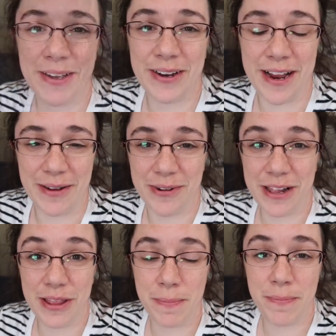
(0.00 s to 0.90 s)
all right,
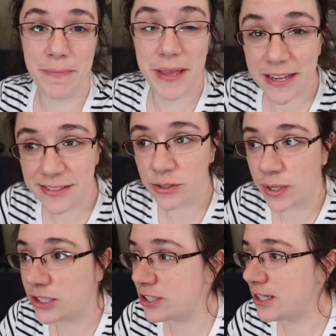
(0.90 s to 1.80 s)
one of the biggest
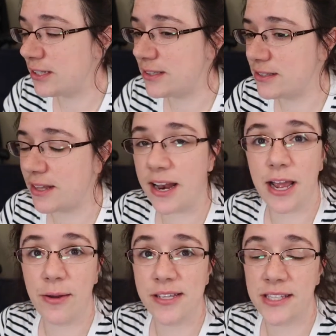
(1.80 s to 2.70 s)
questions that
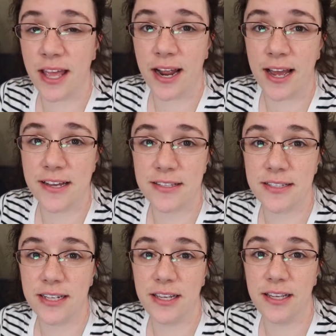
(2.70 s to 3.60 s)
I always get
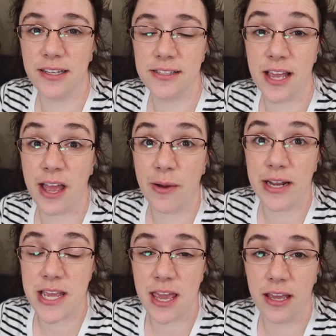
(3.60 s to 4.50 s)
asked is how
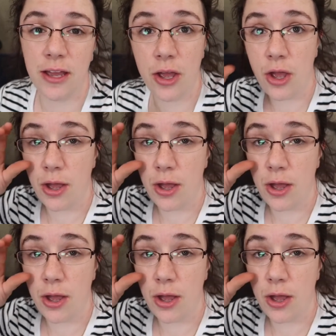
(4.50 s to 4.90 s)
I take